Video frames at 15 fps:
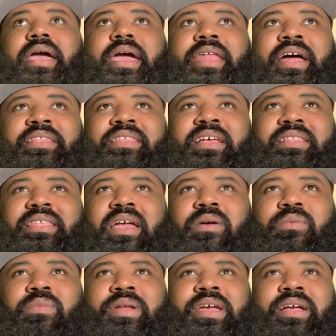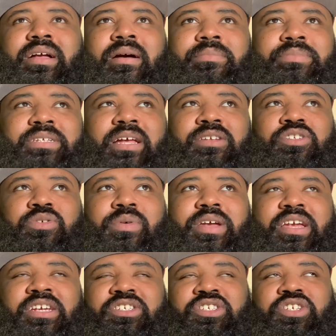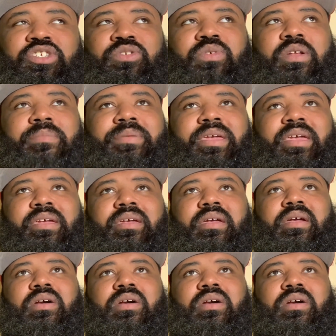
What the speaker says: And I think that when it comes down to it, it's just going to be